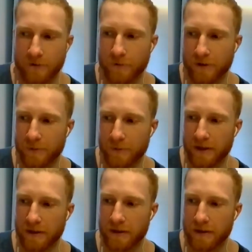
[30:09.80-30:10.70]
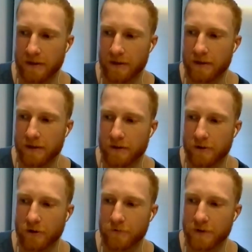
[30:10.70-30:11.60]
you want to be
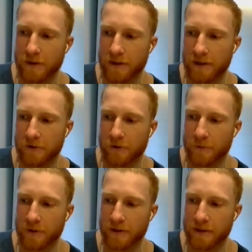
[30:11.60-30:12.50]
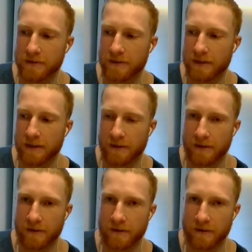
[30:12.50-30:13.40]
confident in your abilities and
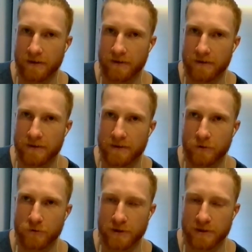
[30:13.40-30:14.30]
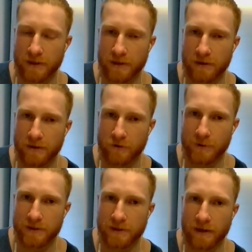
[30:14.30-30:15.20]
then still just like a little
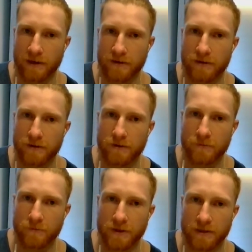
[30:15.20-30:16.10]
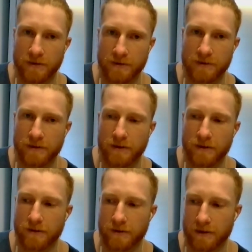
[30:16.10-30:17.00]
bit scared, because
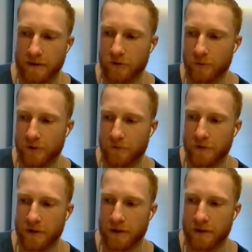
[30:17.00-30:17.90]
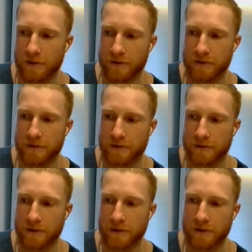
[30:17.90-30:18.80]
that little bit of fear is
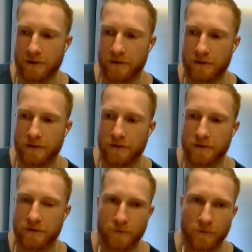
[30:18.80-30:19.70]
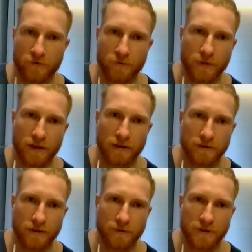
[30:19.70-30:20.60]
just going to stop you from
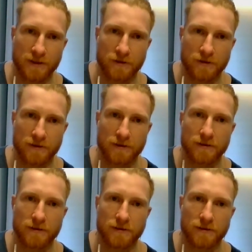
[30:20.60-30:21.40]
making dumb decisions.